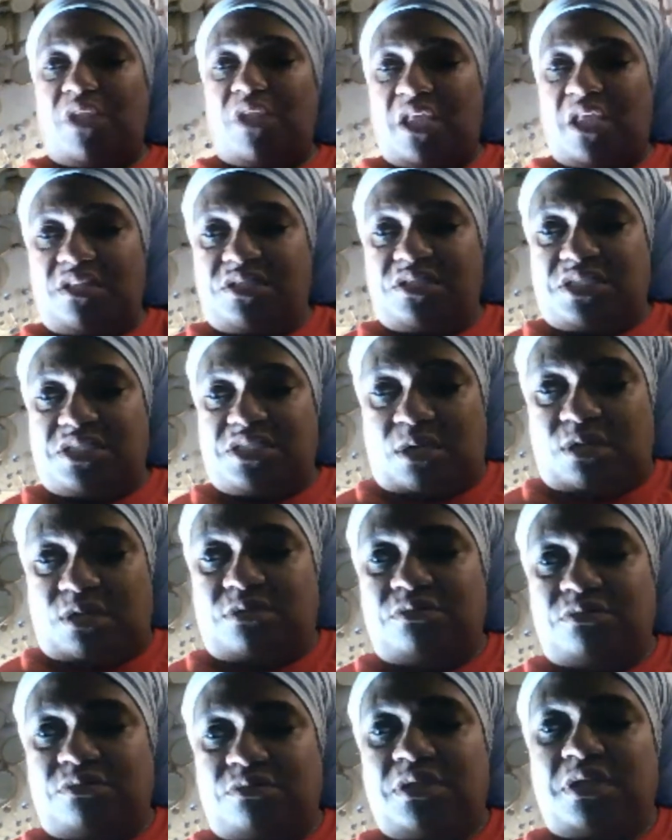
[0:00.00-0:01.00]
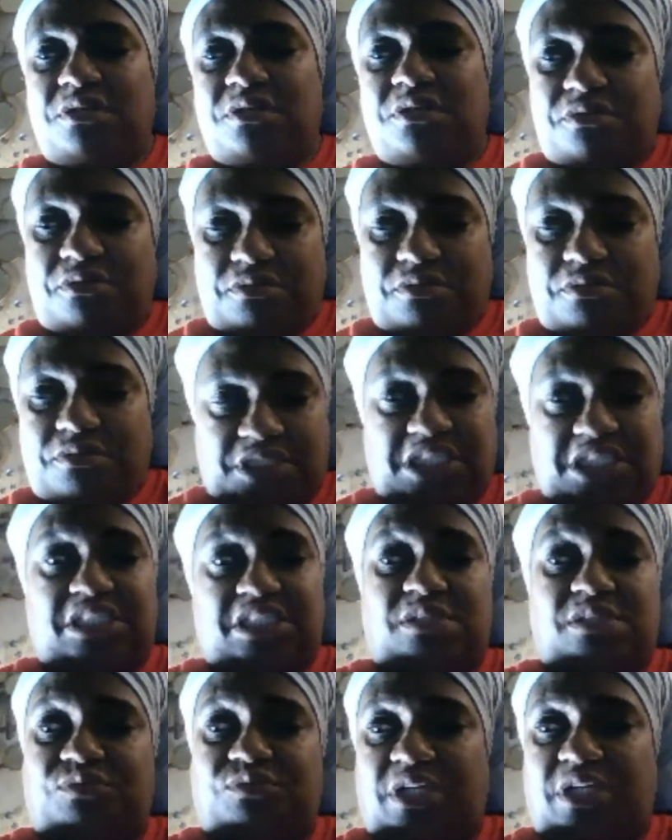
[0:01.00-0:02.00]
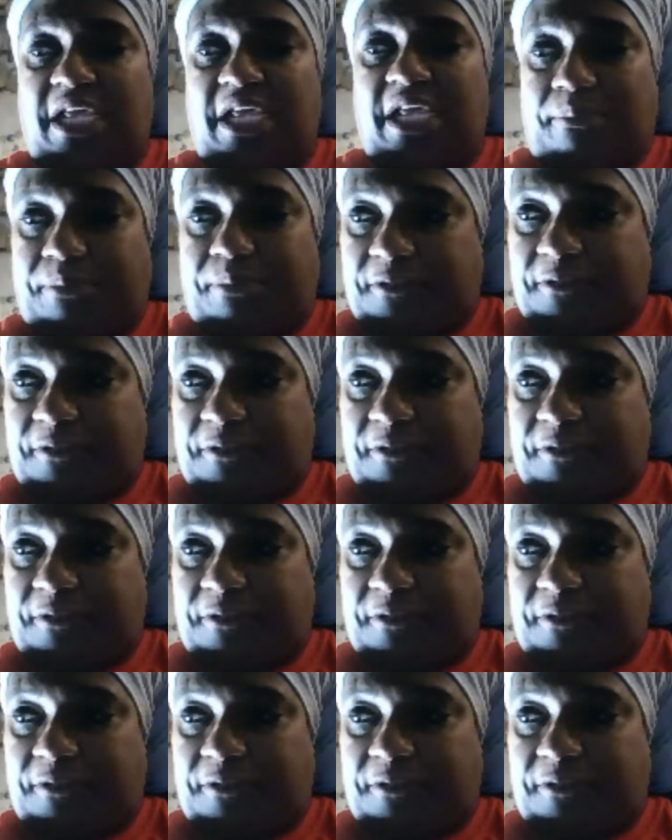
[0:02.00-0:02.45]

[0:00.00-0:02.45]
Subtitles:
So this is what happened.